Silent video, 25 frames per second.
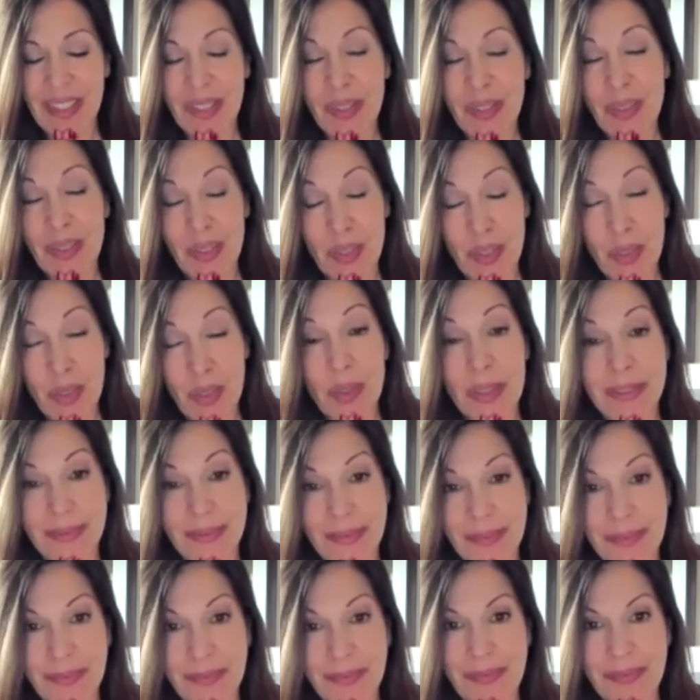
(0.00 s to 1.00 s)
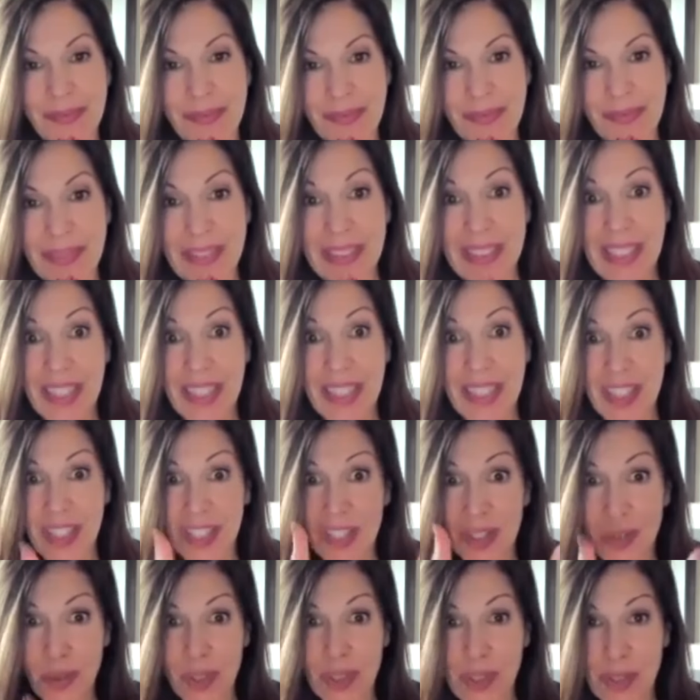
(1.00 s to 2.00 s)
you can do it.
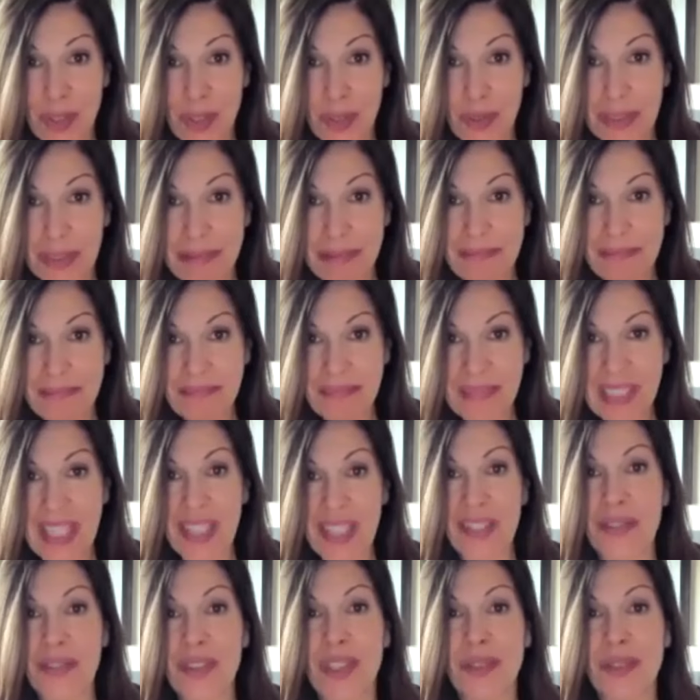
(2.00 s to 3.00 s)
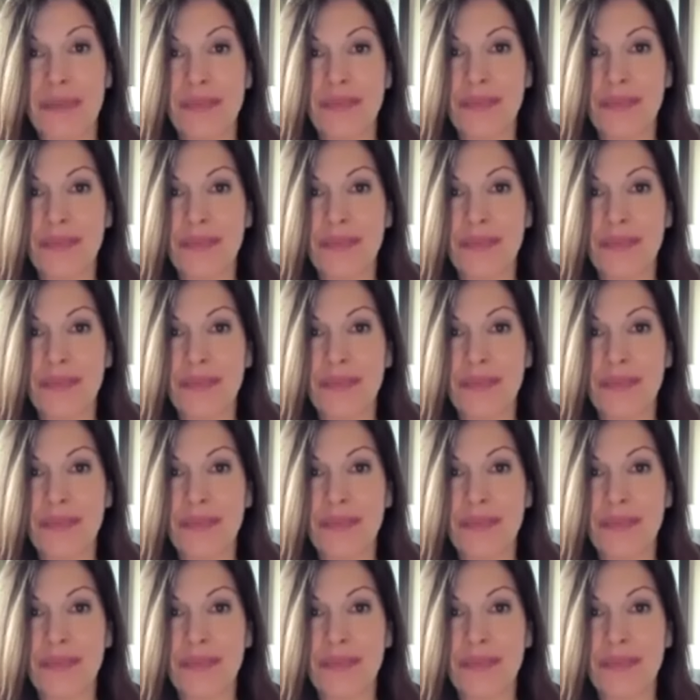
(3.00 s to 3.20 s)
You can do it. I love you.